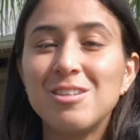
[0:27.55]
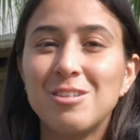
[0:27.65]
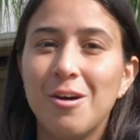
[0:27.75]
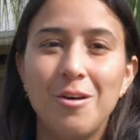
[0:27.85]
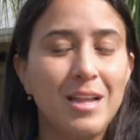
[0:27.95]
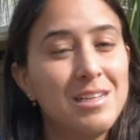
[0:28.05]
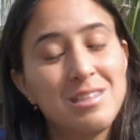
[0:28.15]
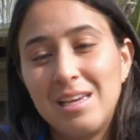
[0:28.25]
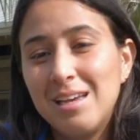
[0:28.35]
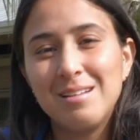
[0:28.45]
So let's
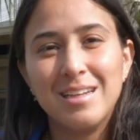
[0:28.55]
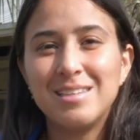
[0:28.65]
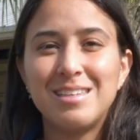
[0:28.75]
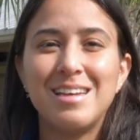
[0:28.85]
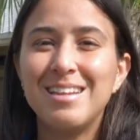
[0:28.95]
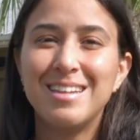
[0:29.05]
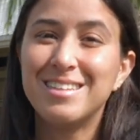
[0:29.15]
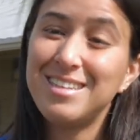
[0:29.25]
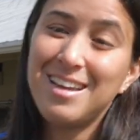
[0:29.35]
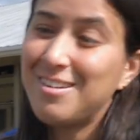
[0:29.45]
see
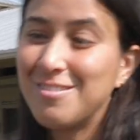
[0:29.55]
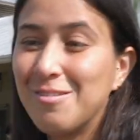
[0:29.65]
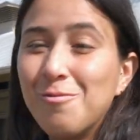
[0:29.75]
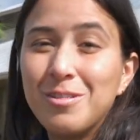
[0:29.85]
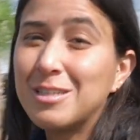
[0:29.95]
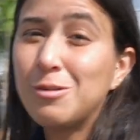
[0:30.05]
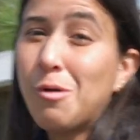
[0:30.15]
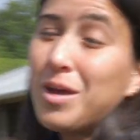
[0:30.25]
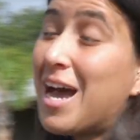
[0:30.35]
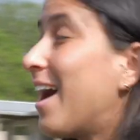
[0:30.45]
what
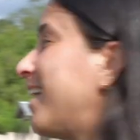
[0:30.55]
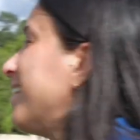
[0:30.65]
we got.